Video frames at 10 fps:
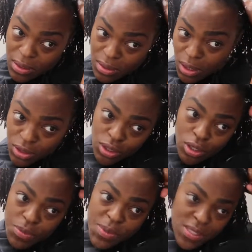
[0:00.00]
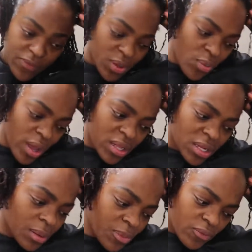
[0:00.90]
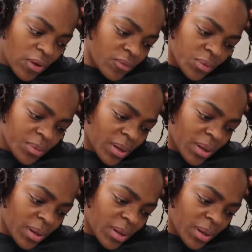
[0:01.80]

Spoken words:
There's no specific way that I move over with